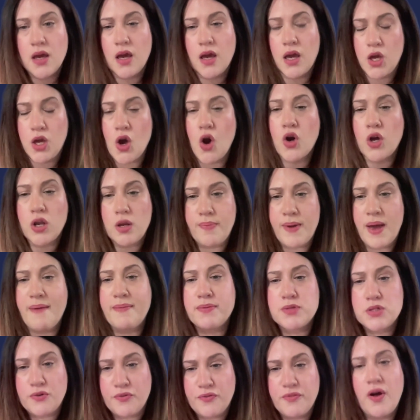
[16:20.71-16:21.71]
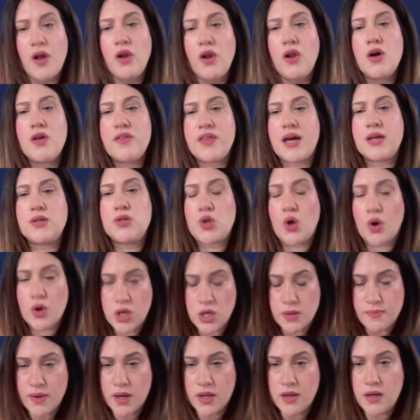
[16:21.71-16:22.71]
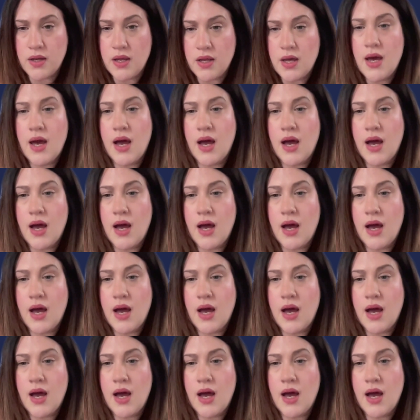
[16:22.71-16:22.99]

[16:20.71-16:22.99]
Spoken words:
you're going to be able to follow that document,